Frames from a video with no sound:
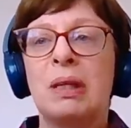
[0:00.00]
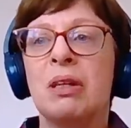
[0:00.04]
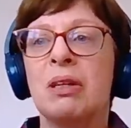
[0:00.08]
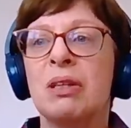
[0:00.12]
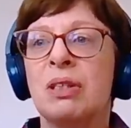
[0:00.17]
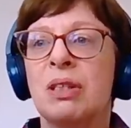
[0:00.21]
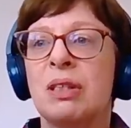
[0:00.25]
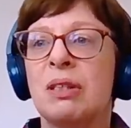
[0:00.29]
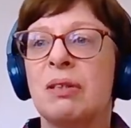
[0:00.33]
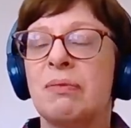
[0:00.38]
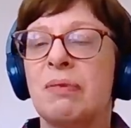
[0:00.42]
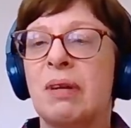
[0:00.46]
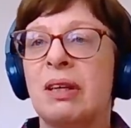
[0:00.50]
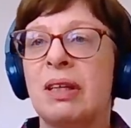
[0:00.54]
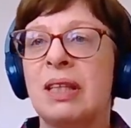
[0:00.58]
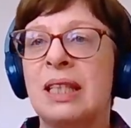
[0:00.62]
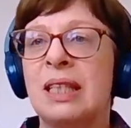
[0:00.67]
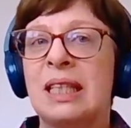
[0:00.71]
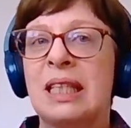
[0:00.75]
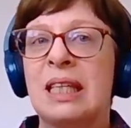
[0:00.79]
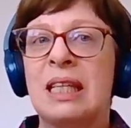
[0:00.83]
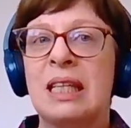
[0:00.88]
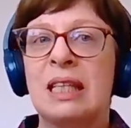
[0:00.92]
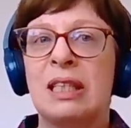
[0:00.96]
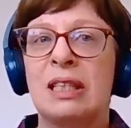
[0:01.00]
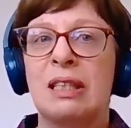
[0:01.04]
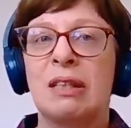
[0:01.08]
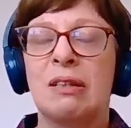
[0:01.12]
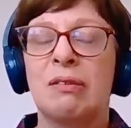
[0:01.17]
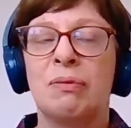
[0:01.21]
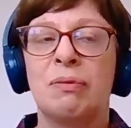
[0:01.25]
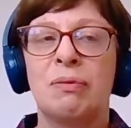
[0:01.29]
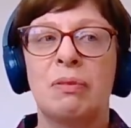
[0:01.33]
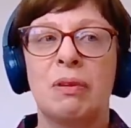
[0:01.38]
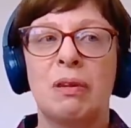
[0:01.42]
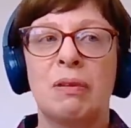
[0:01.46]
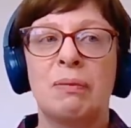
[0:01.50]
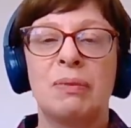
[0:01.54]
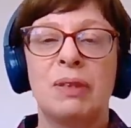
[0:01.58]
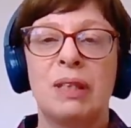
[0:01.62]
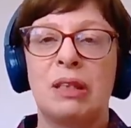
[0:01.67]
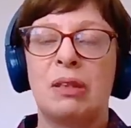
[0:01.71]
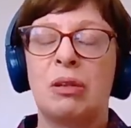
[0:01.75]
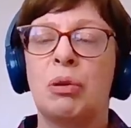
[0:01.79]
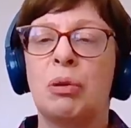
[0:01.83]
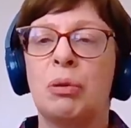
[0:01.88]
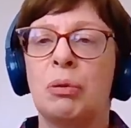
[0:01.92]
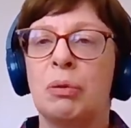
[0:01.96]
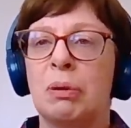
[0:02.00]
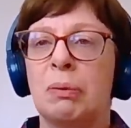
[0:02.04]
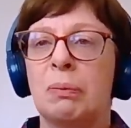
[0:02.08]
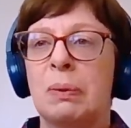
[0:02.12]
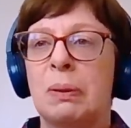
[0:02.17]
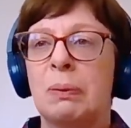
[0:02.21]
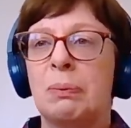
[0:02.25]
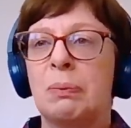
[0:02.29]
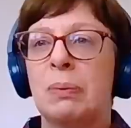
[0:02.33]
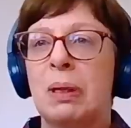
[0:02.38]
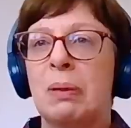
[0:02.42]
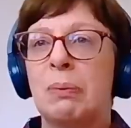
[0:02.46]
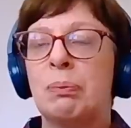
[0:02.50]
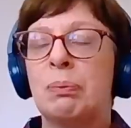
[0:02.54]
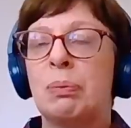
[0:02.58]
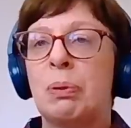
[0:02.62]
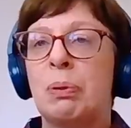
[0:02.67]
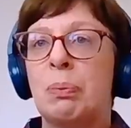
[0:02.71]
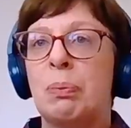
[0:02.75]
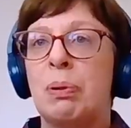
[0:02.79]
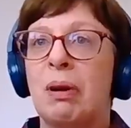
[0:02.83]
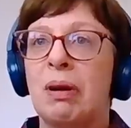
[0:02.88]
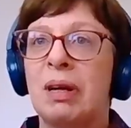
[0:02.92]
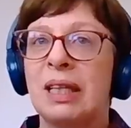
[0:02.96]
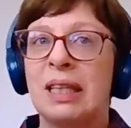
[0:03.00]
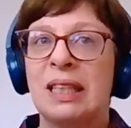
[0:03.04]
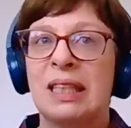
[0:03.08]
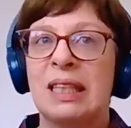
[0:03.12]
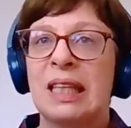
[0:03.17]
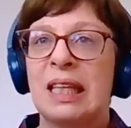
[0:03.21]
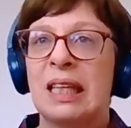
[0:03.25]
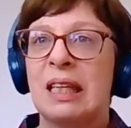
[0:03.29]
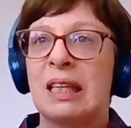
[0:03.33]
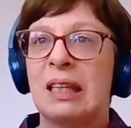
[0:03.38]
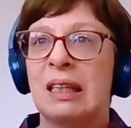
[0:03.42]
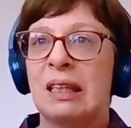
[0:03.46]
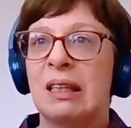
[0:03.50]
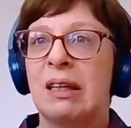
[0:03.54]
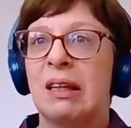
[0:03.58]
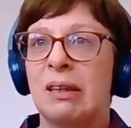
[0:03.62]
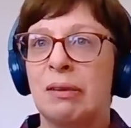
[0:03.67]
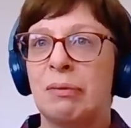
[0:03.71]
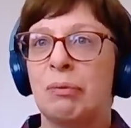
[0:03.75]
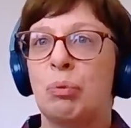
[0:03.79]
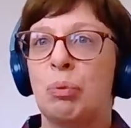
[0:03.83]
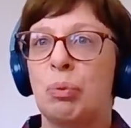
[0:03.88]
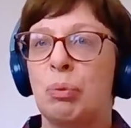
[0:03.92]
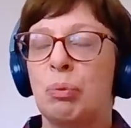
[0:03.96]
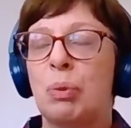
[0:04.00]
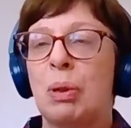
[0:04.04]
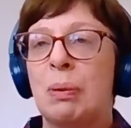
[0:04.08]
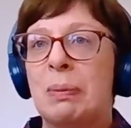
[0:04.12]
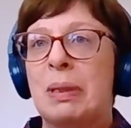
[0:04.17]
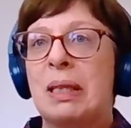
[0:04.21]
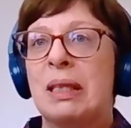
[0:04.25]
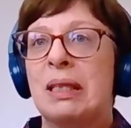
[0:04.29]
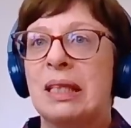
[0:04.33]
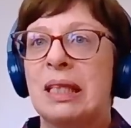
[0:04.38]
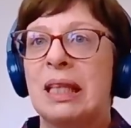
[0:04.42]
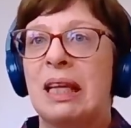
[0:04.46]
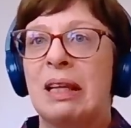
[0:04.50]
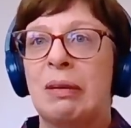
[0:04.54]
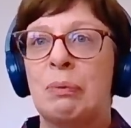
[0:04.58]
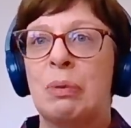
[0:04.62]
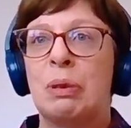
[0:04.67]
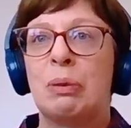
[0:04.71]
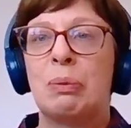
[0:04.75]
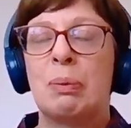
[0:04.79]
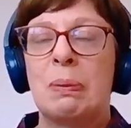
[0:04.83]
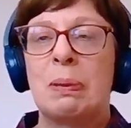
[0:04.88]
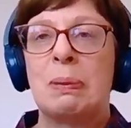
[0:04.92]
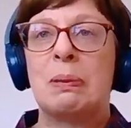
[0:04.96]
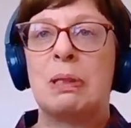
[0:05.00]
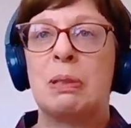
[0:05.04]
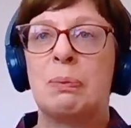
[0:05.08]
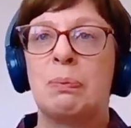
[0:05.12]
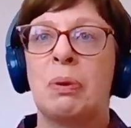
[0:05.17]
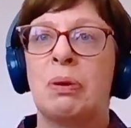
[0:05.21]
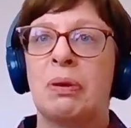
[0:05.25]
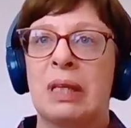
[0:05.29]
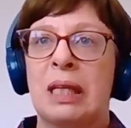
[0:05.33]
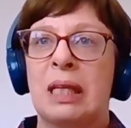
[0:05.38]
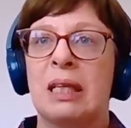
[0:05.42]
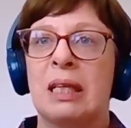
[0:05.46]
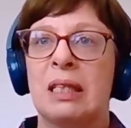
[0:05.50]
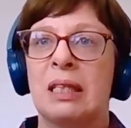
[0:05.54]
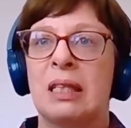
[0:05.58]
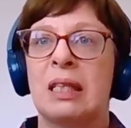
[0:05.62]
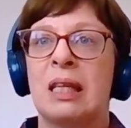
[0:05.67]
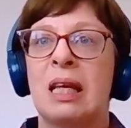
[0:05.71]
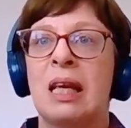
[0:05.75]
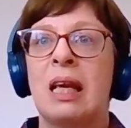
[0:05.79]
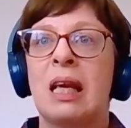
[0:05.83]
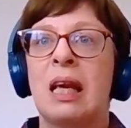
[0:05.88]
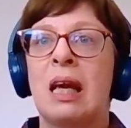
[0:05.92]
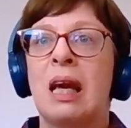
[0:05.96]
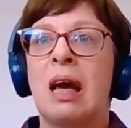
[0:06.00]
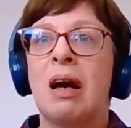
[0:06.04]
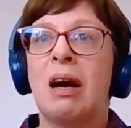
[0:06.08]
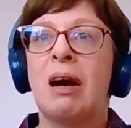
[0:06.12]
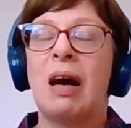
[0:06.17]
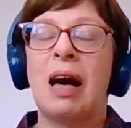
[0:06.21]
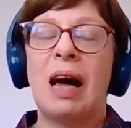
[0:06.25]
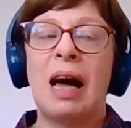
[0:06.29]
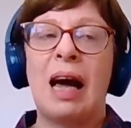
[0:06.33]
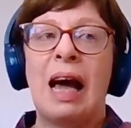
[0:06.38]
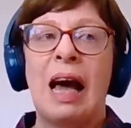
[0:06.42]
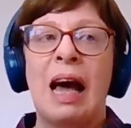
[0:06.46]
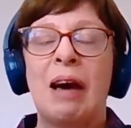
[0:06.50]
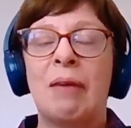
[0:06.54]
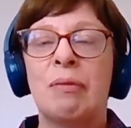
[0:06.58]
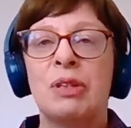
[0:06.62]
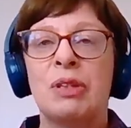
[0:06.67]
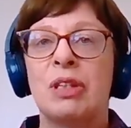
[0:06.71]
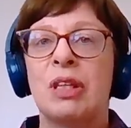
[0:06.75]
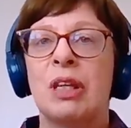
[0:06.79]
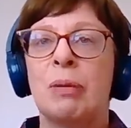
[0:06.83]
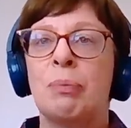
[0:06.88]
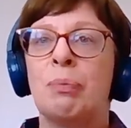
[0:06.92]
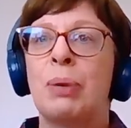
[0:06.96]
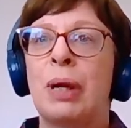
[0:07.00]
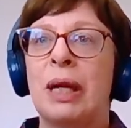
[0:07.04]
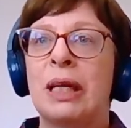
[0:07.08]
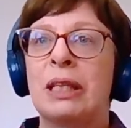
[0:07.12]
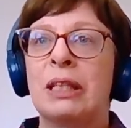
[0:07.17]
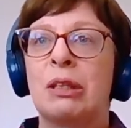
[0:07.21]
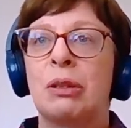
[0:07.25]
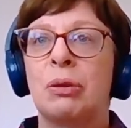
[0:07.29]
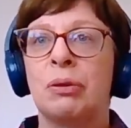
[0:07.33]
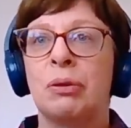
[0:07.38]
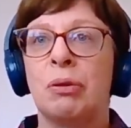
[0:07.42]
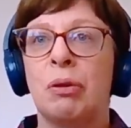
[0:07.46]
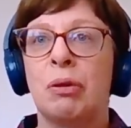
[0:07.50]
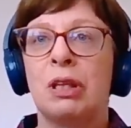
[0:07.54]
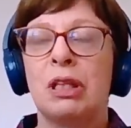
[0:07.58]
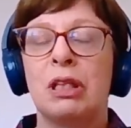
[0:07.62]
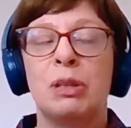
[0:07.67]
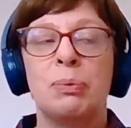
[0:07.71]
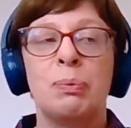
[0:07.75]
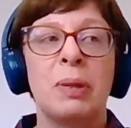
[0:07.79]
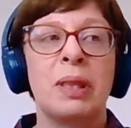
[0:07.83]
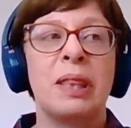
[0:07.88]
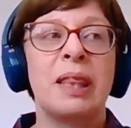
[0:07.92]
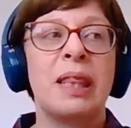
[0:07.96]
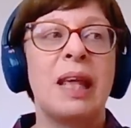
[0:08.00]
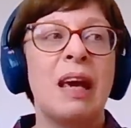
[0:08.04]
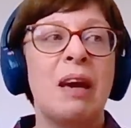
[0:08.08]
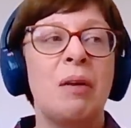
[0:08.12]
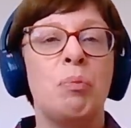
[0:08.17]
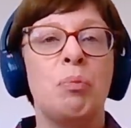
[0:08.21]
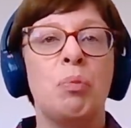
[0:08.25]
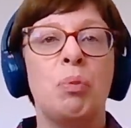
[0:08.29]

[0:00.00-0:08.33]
because of ideas of decorum and propriety and kind of women dealing with women's bodies, have a certain practical knowledge, but